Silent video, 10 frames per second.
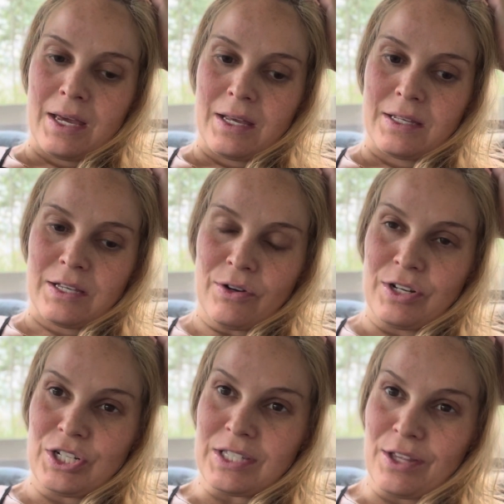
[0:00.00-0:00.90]
So
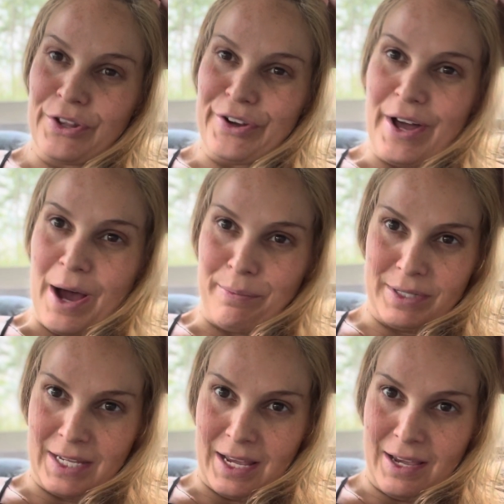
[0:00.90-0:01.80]
just a little
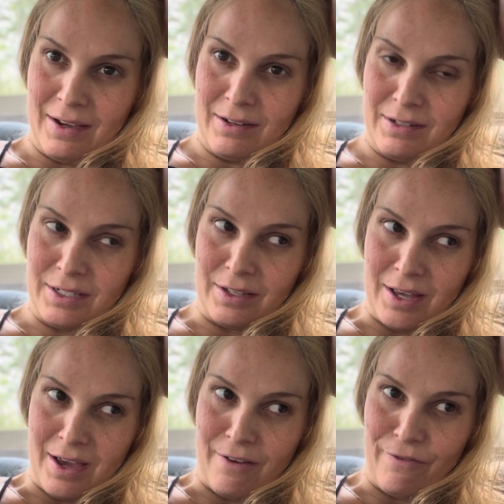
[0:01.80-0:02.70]
update until
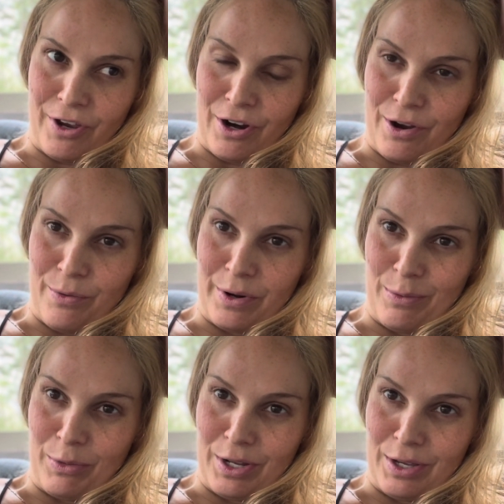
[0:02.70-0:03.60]
I figure out what I'm
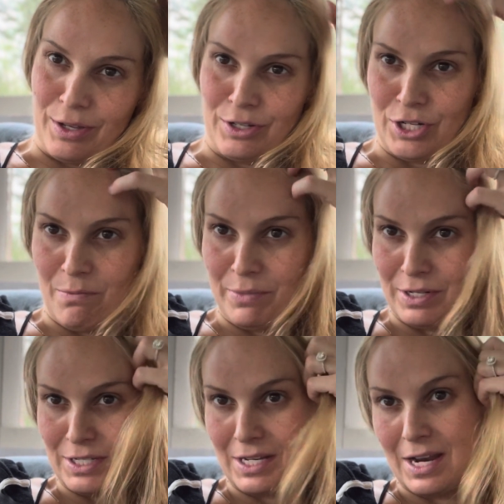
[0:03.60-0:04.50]
gonna jump
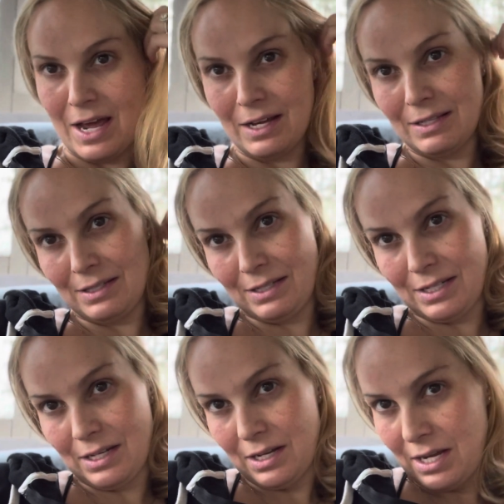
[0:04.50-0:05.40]
into next.
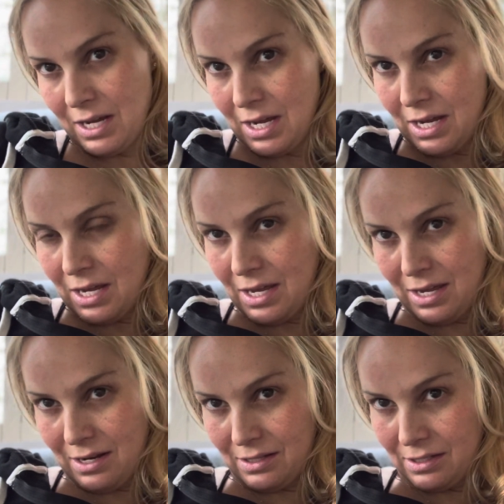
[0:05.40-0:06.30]

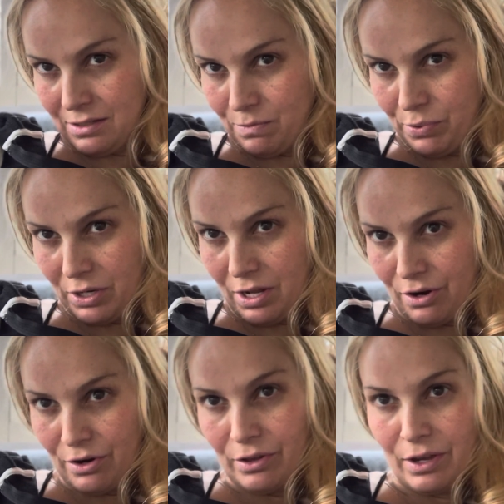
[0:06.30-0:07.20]
And it's still pretty
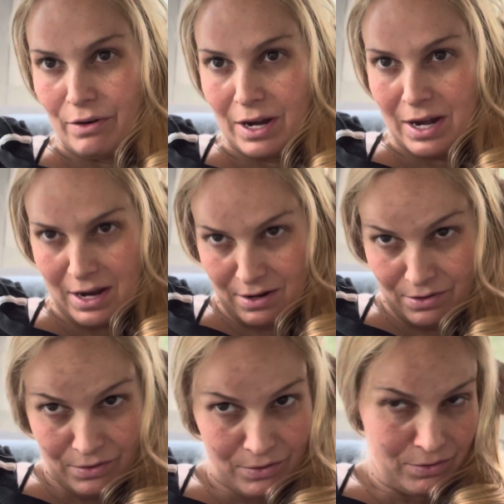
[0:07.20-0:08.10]
early right
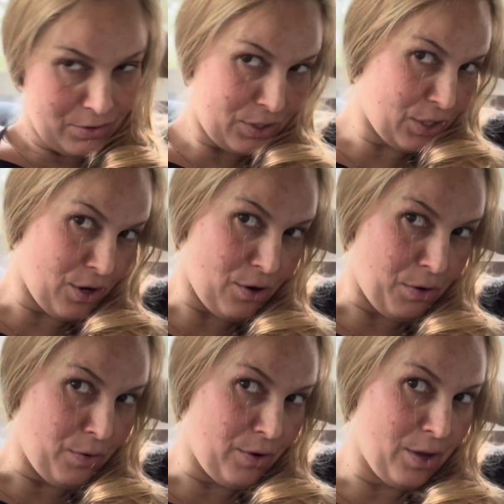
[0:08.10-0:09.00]
now, so